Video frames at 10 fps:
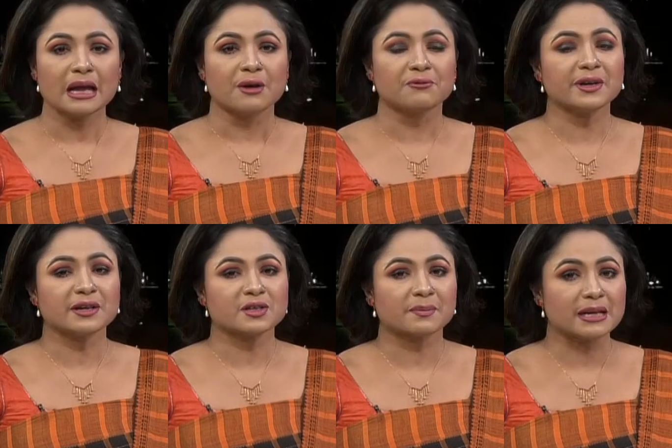
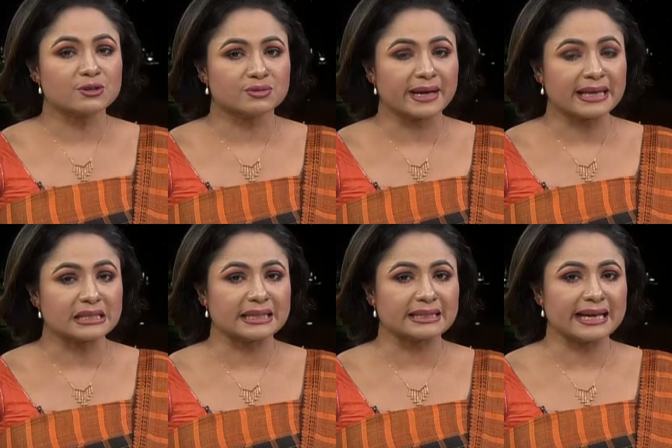Viewers, about to the
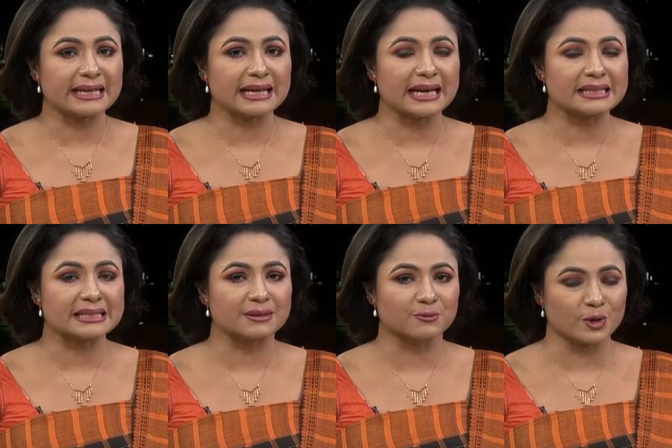end of the
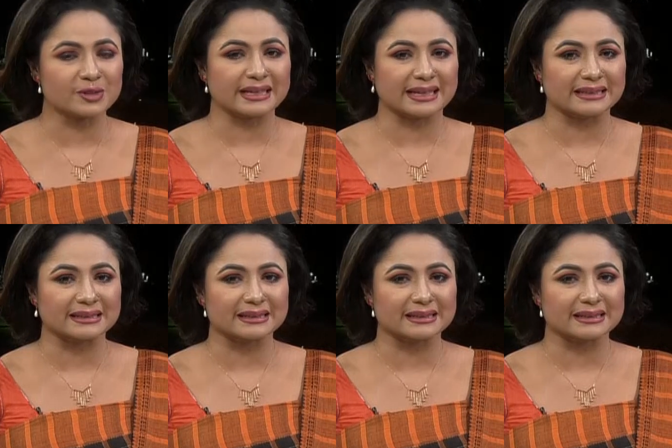headlines once again.